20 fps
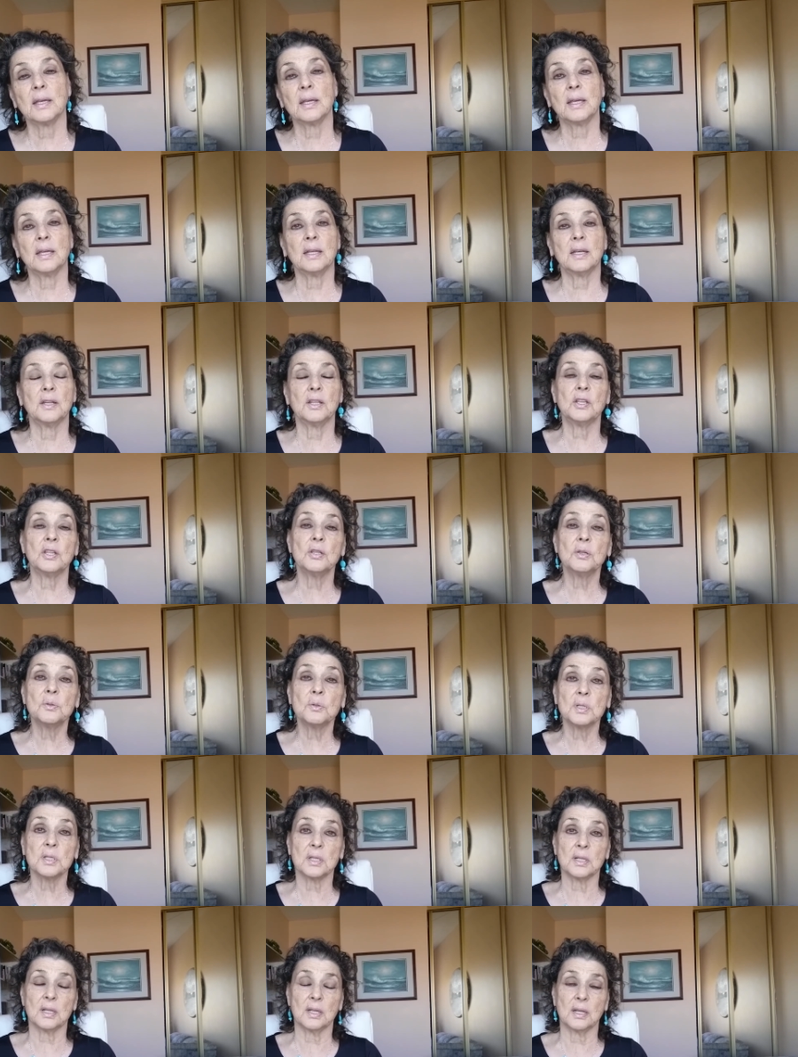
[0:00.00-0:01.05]
in
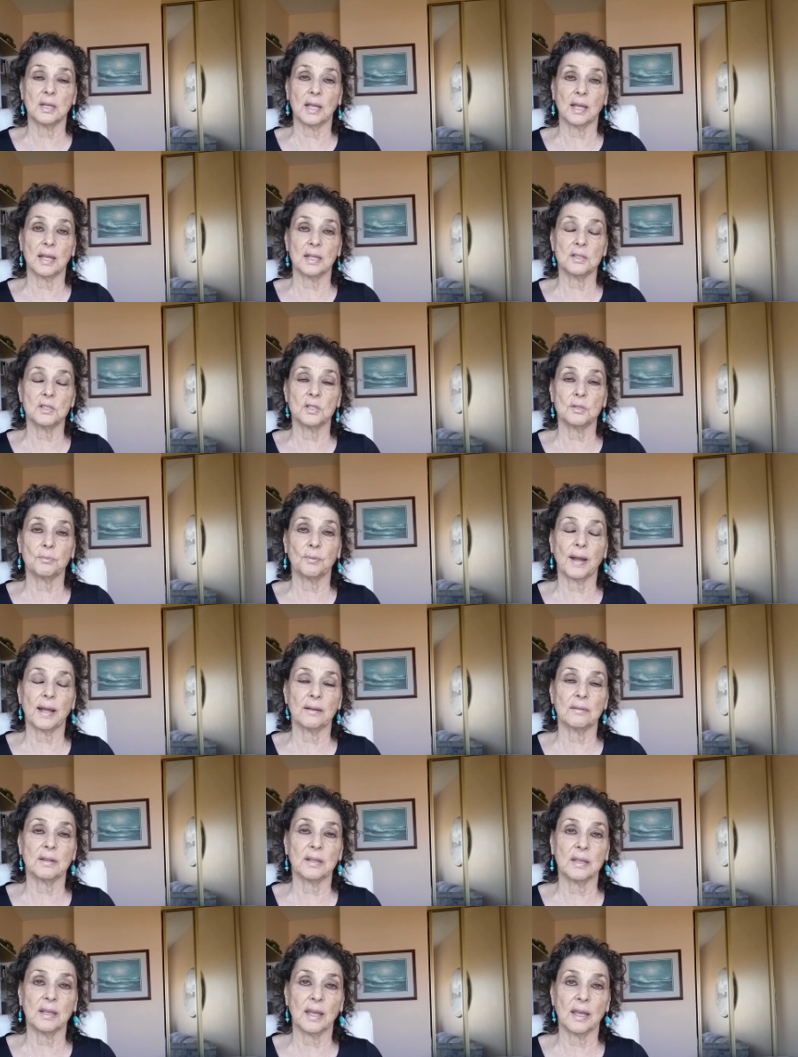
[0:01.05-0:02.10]
Houston and
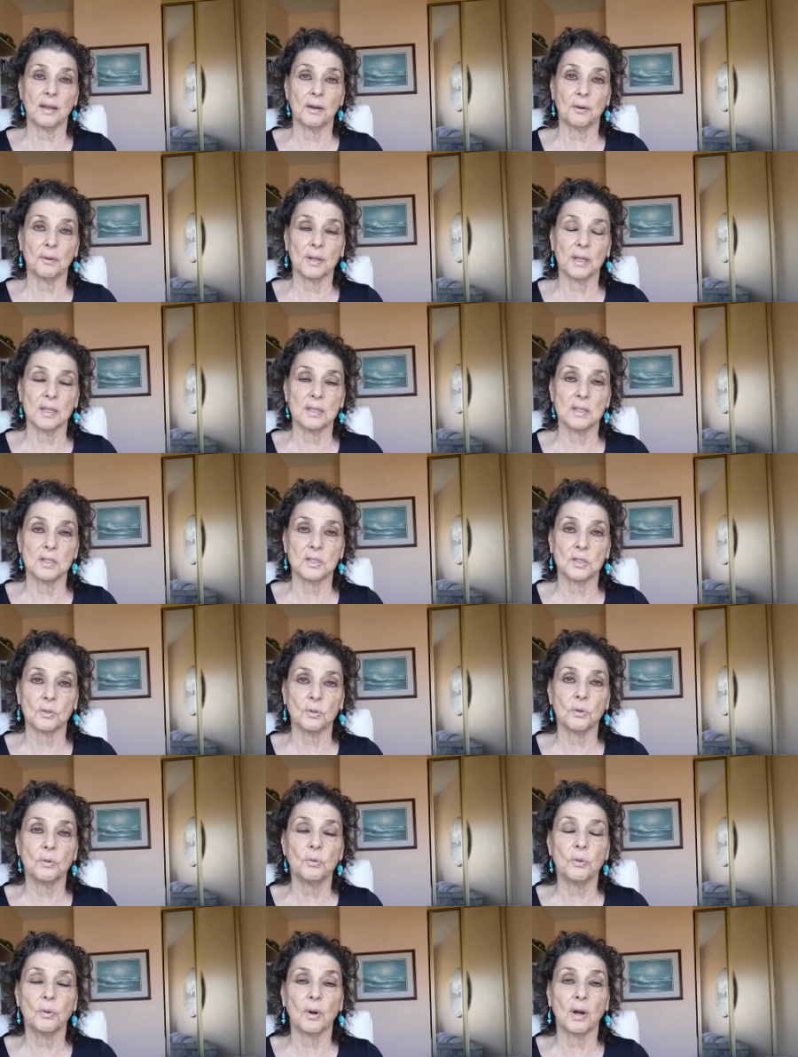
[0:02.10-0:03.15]
surrounding areas
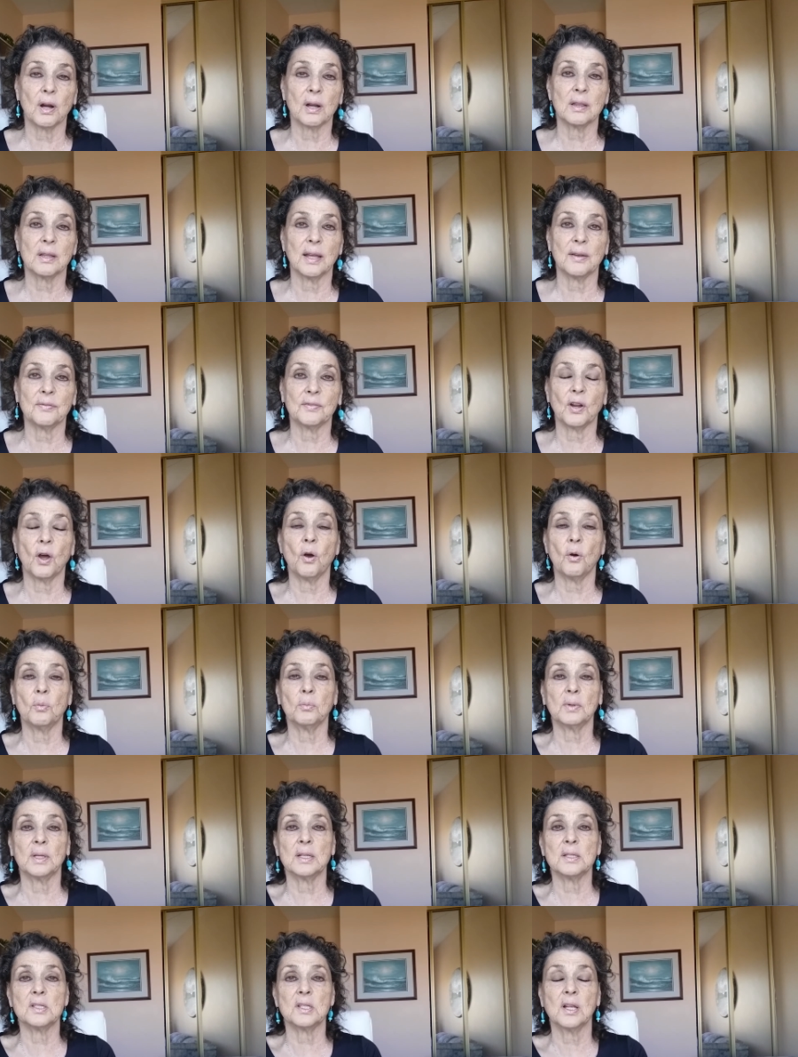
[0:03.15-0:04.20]
who are left
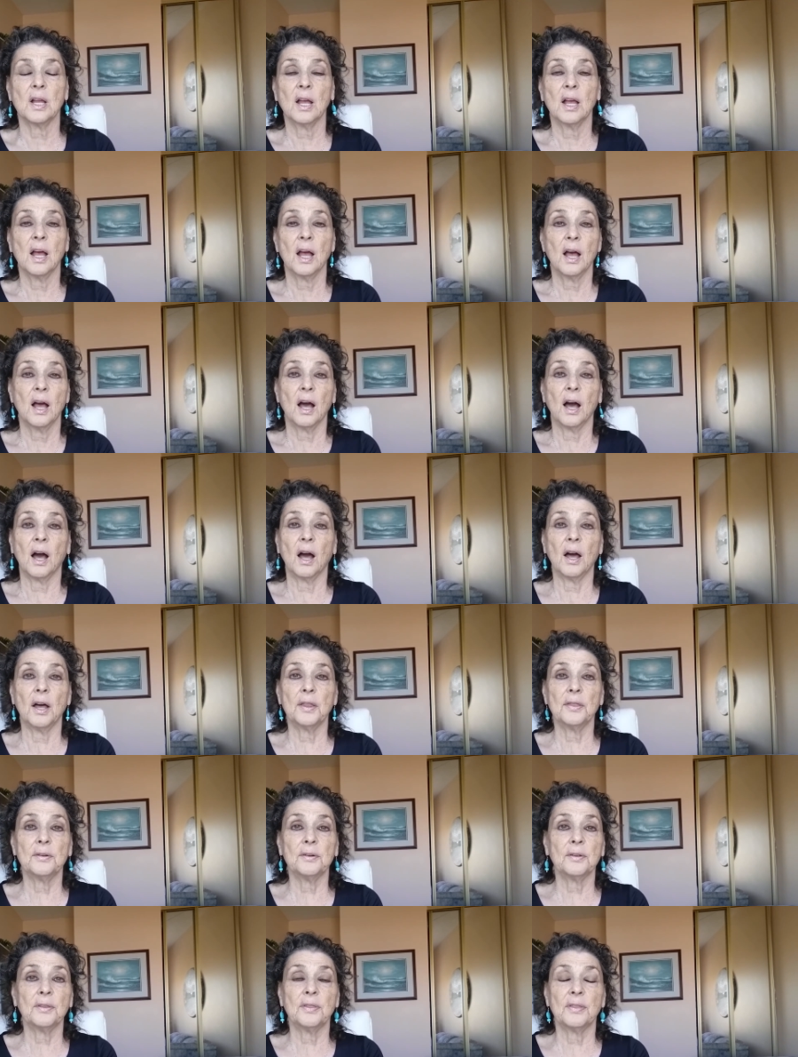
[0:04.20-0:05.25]
homeless
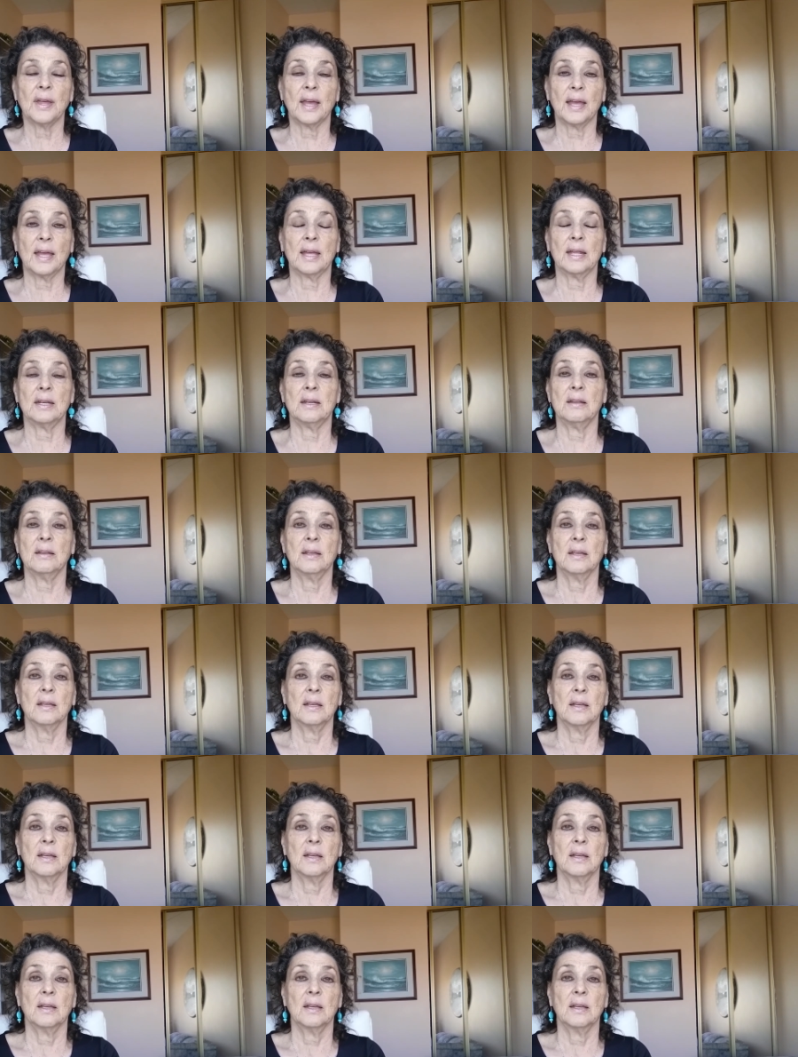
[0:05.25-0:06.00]
other than